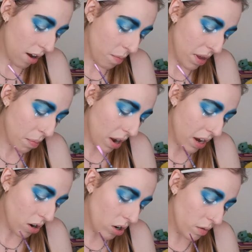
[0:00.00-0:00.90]
I'll be
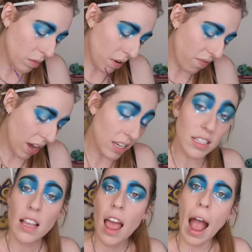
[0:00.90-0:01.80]
applying glue to my
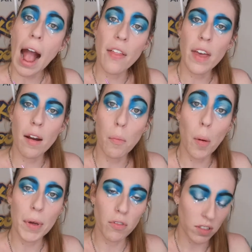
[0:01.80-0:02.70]
face and then
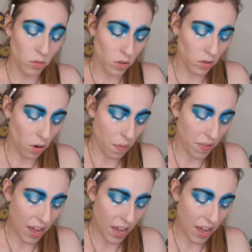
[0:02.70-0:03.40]
popping crystals on top of